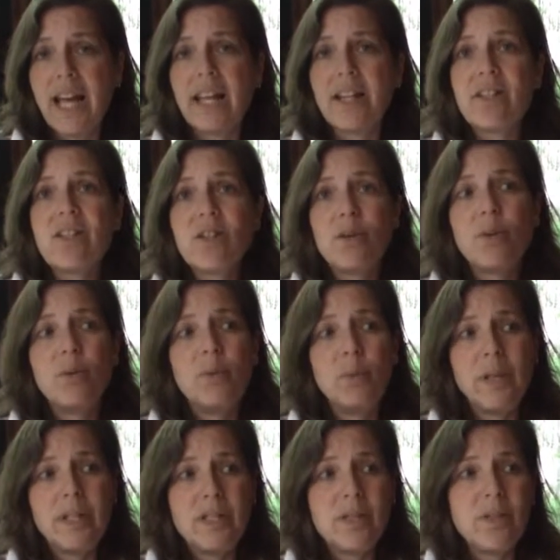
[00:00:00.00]
And so
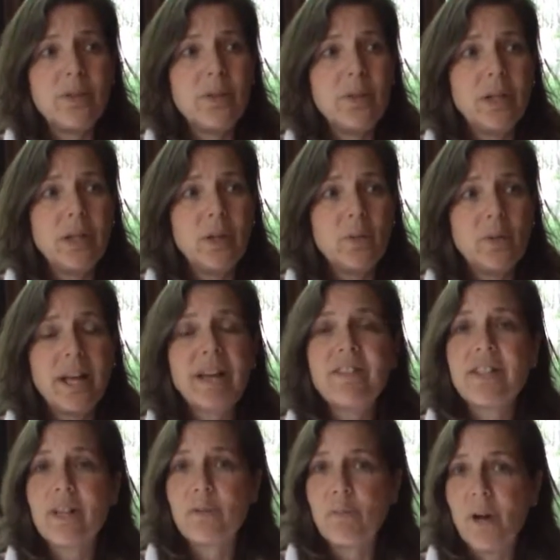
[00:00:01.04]
we
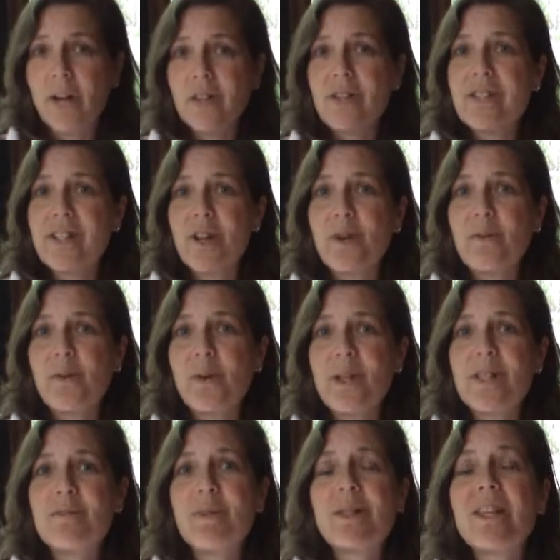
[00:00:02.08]
have done water
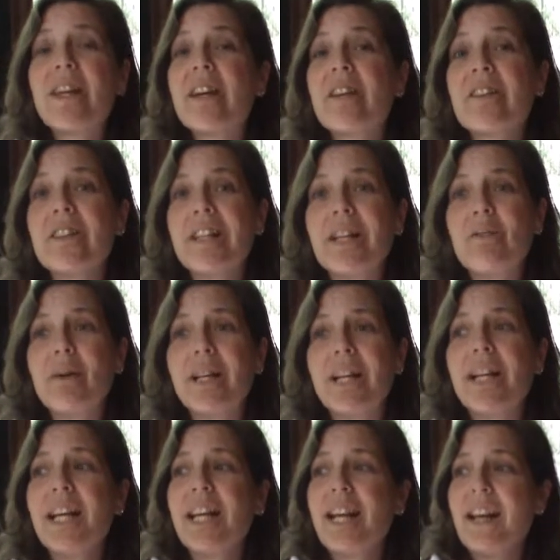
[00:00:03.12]
ceremonies, particularly
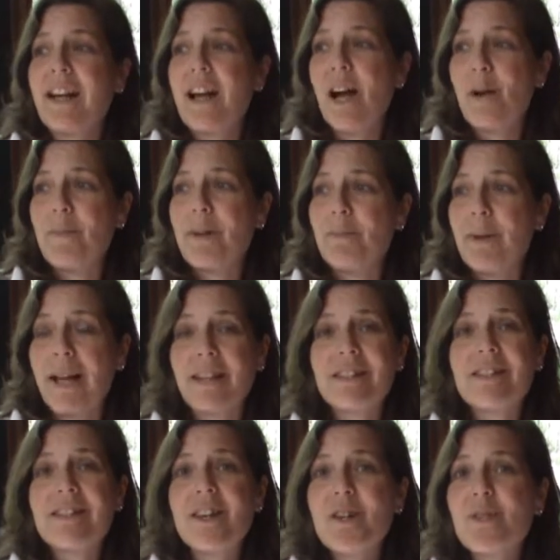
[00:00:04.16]
when Comet
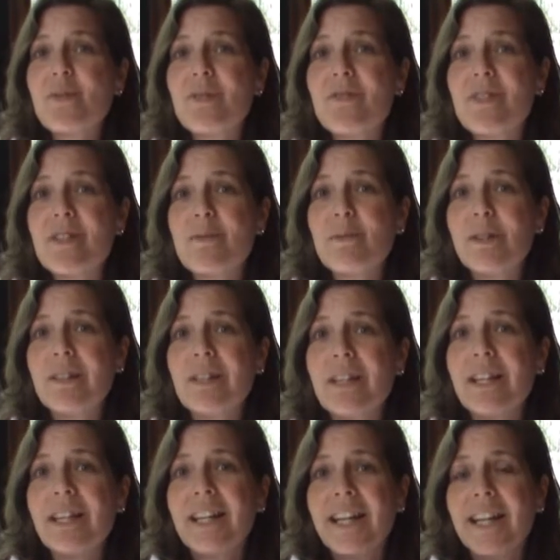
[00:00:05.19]
Pan-STARRS was visible
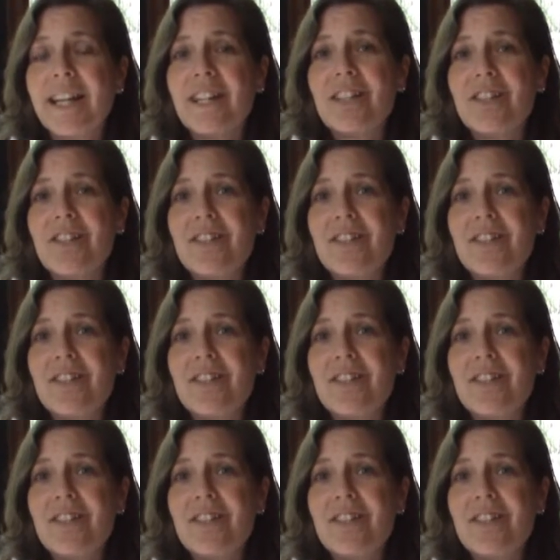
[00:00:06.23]
in